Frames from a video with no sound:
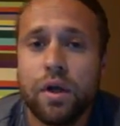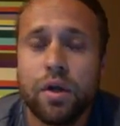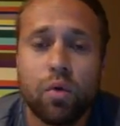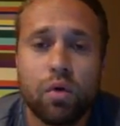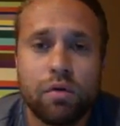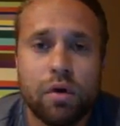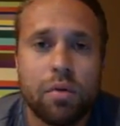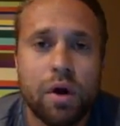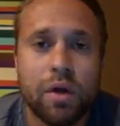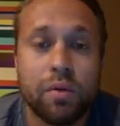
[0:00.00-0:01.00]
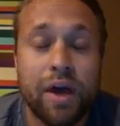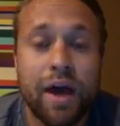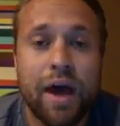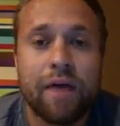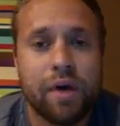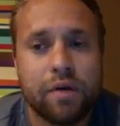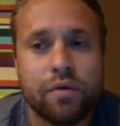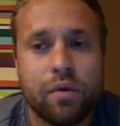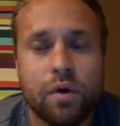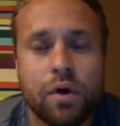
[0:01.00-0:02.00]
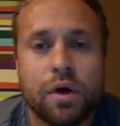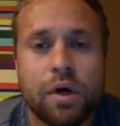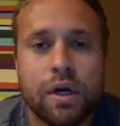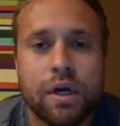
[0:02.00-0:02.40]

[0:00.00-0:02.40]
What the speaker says: The more of our body we have out of the water,